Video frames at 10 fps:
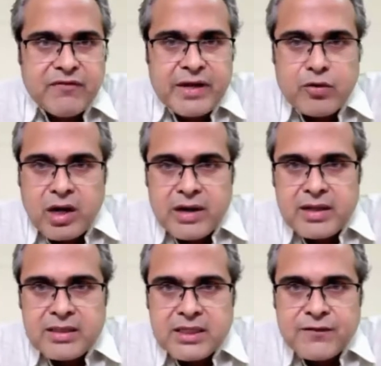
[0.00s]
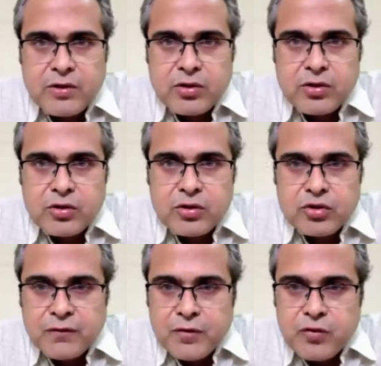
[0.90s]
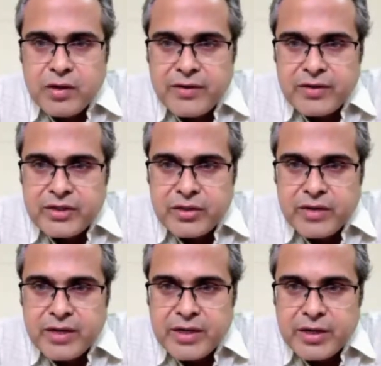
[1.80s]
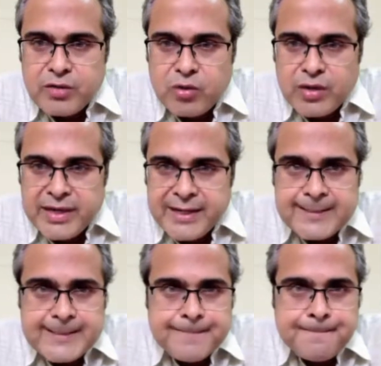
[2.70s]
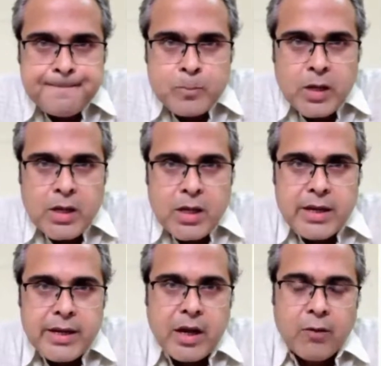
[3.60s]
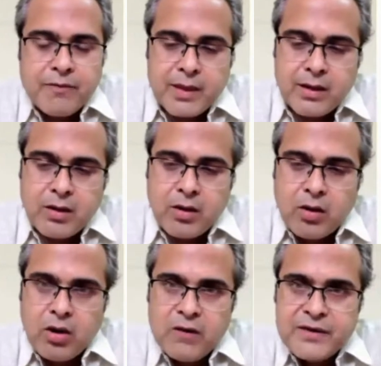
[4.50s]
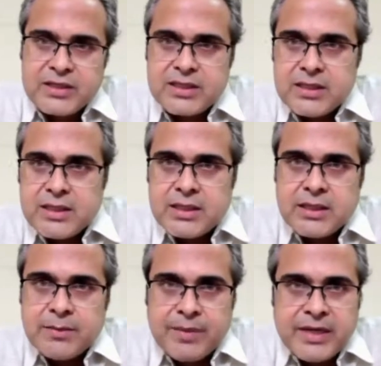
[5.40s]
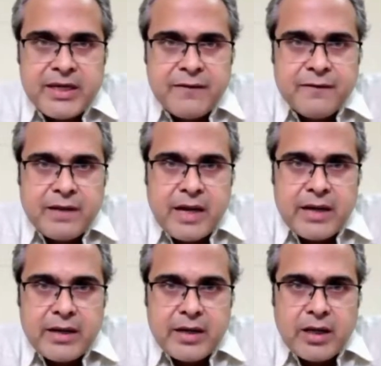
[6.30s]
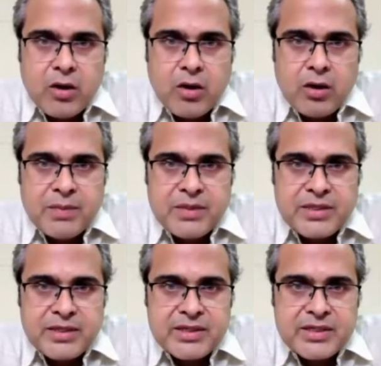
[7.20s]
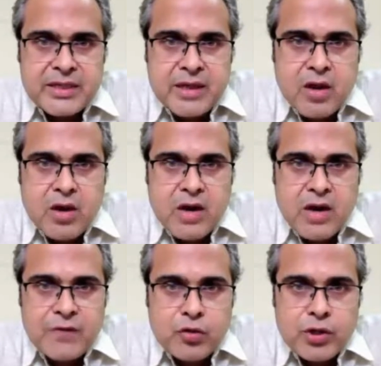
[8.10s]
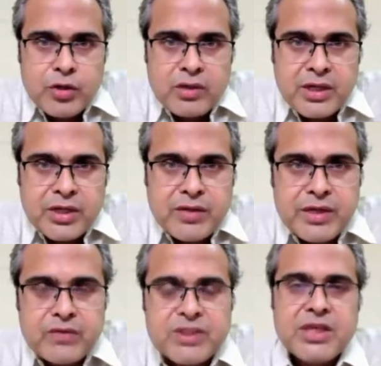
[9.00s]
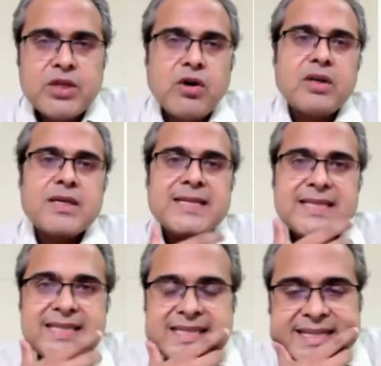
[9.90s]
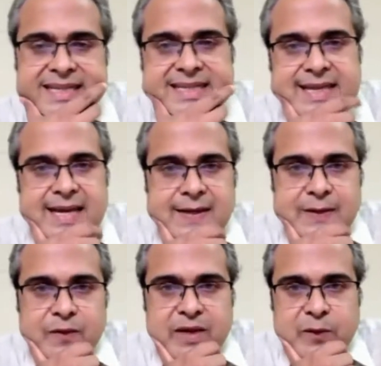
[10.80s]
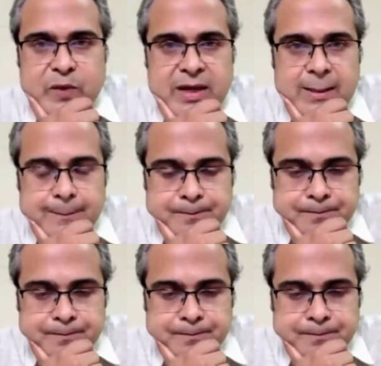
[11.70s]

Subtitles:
good article just for those of you who are interested to get into more details. Now all of us believe, and all the presenters till now have told you that you need to see your CT scan very well,